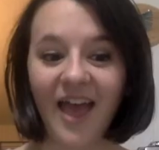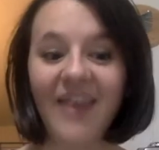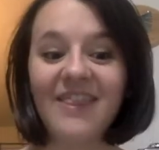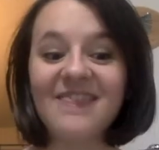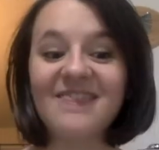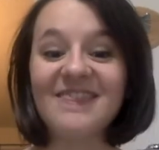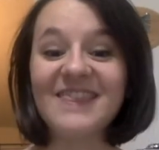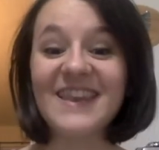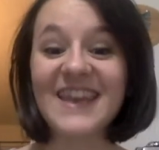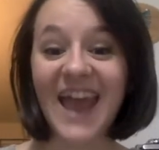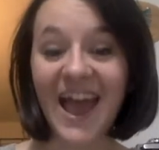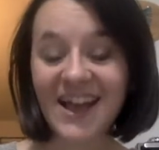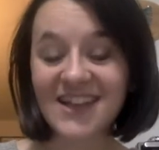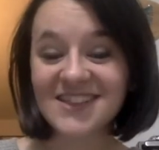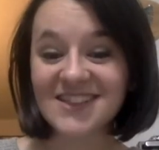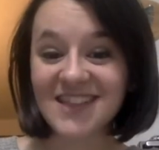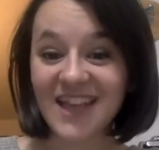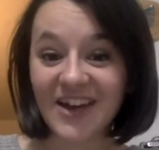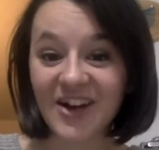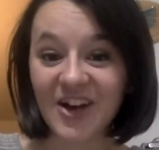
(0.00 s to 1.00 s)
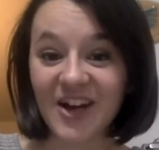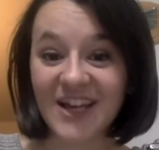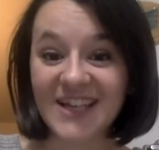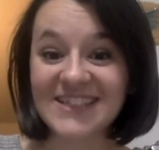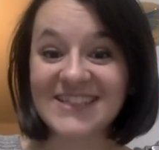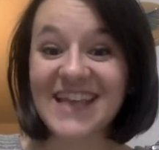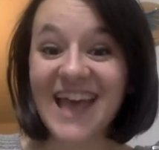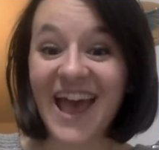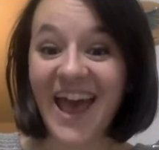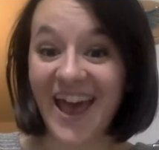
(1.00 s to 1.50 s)
The next letter is
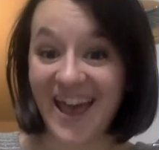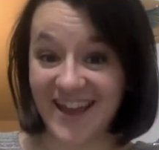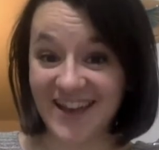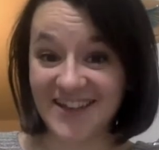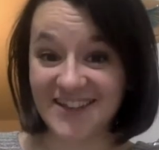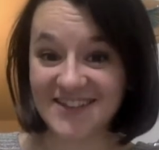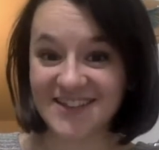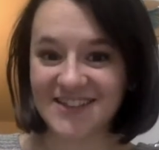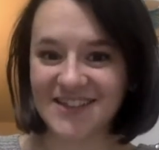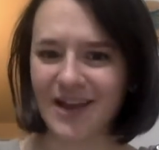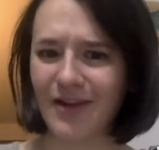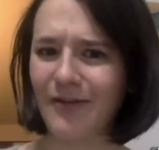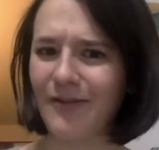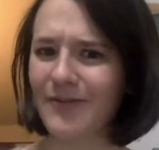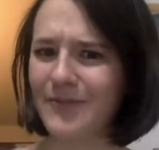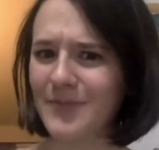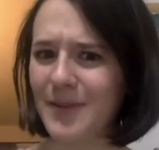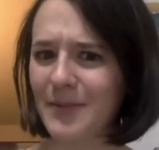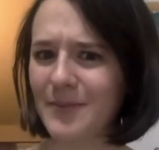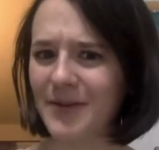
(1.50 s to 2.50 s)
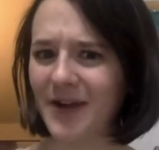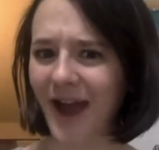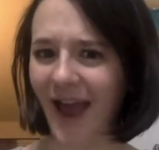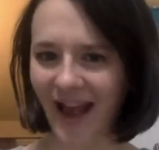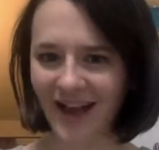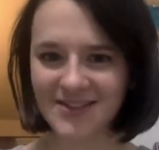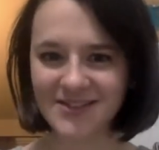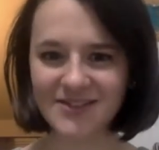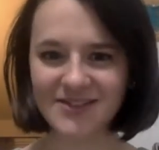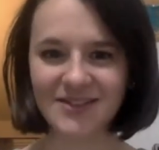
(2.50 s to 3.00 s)
X. Now remember,
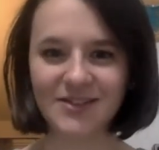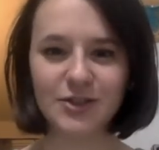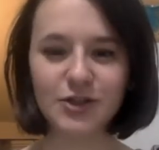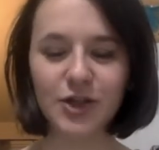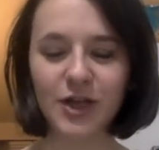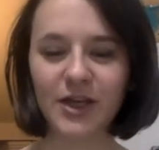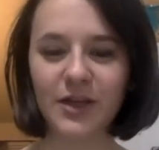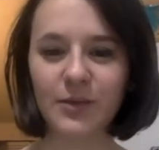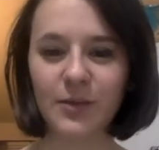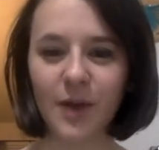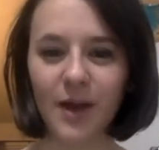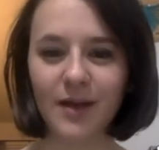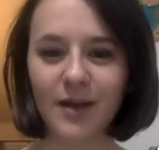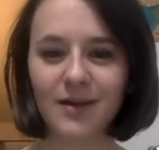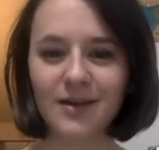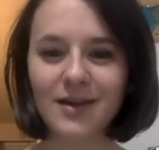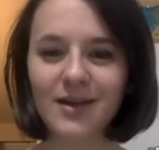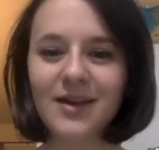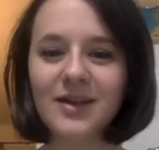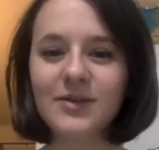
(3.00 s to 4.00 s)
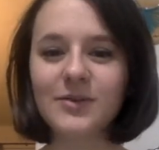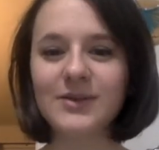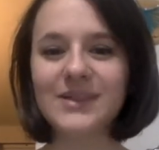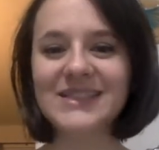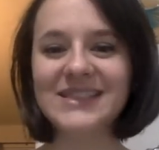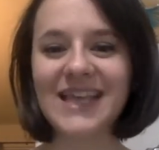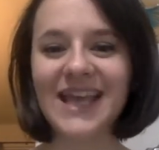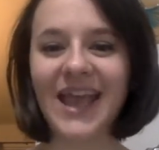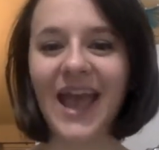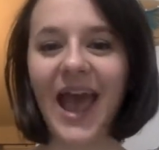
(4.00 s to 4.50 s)
X is the tricky one. We
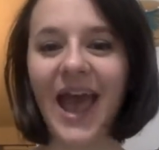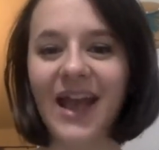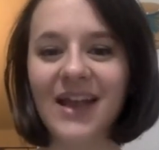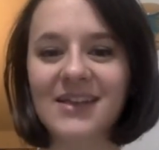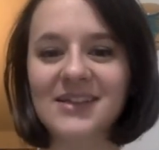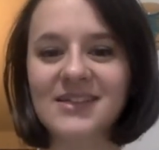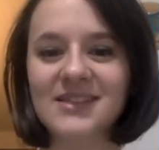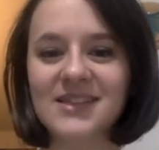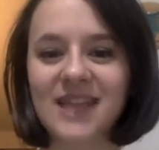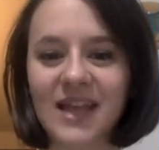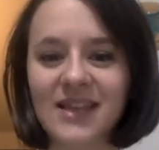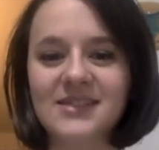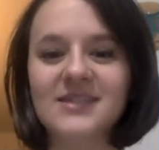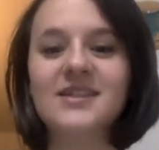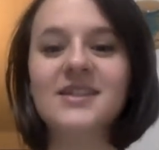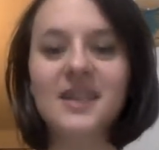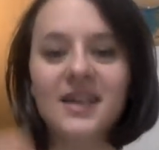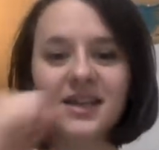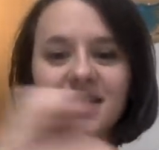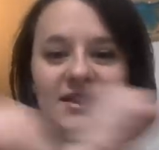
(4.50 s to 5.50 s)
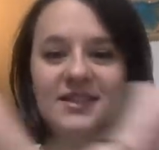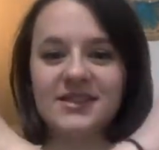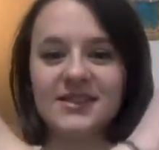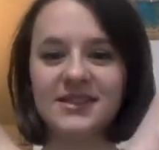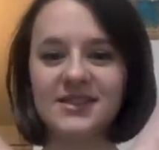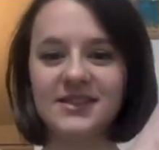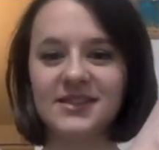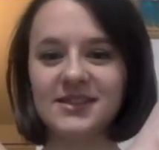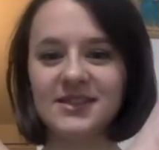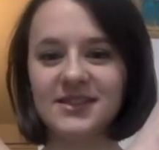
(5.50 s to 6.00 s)
say X says
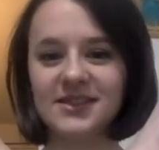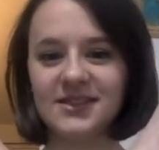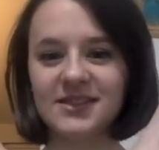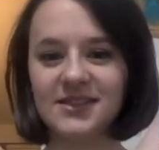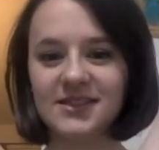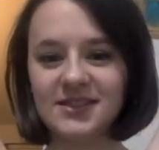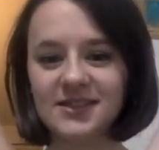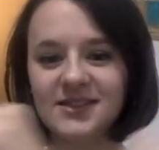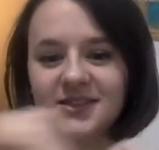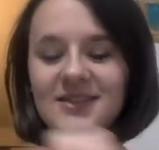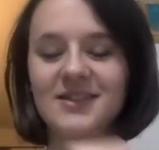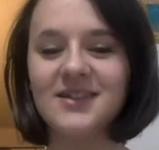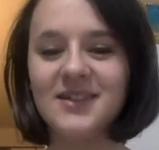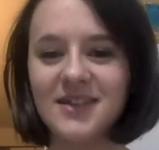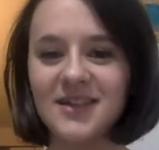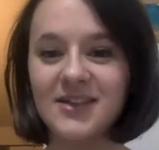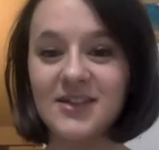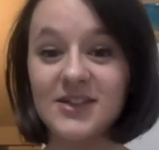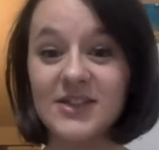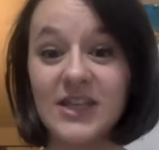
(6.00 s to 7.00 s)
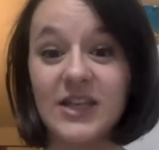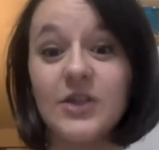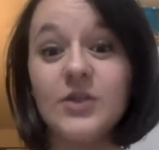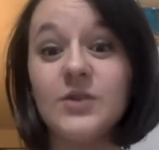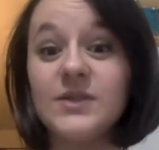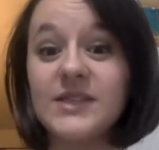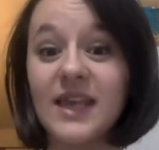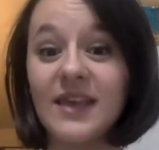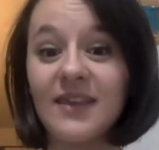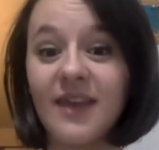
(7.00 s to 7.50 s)
X. Can you
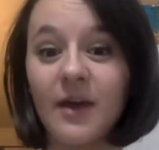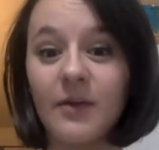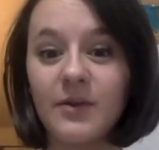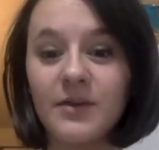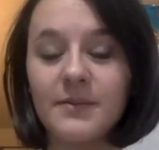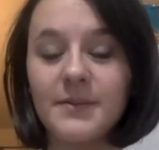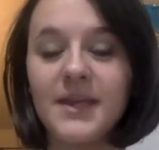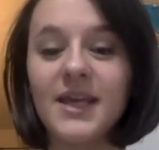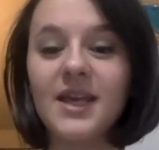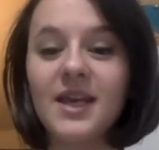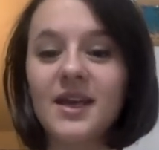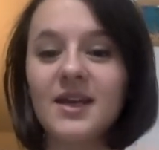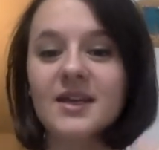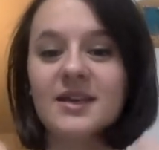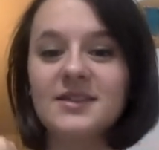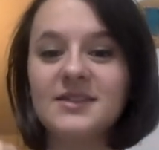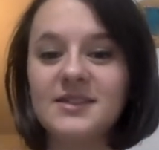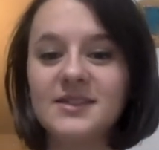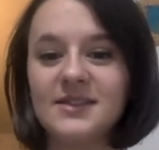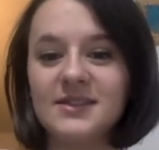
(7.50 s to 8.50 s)
say that with me? X.